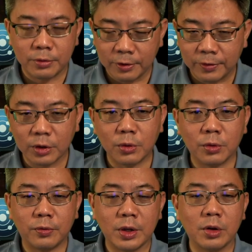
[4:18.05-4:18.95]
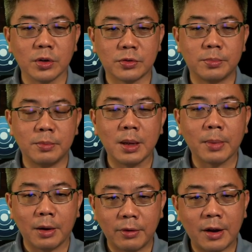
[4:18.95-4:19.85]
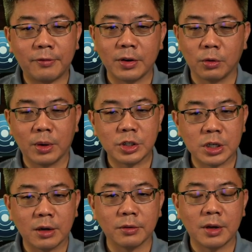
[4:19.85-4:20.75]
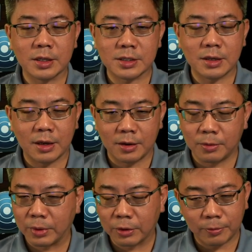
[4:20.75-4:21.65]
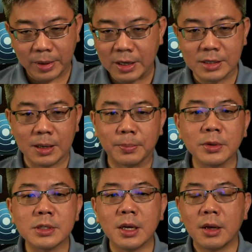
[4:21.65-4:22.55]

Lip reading: Refer to videos made by Ref and No One Shall as one of many examples.